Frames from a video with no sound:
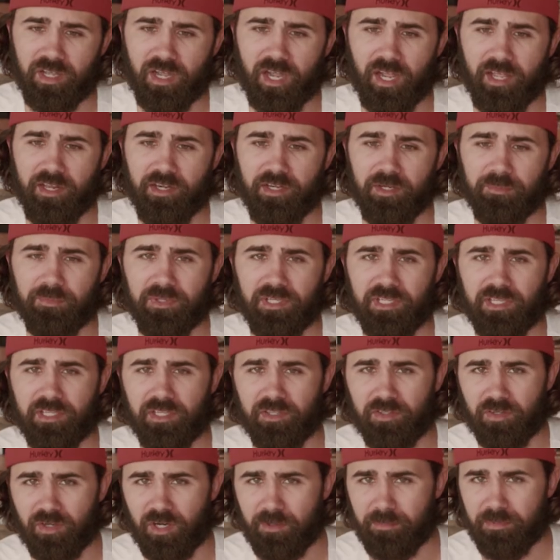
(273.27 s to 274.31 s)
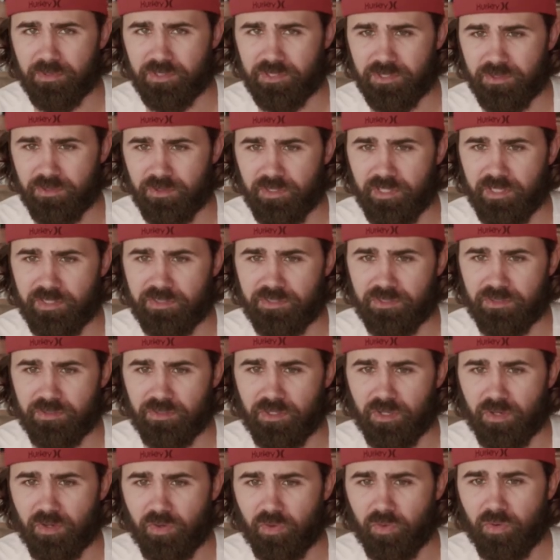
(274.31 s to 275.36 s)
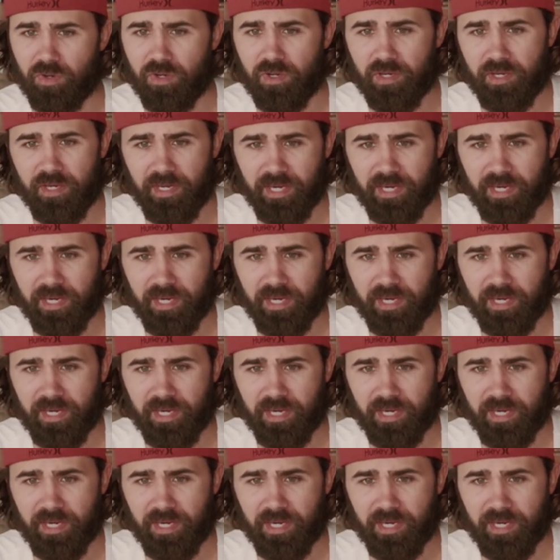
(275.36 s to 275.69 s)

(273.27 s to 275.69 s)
I ended up getting another opportunity to go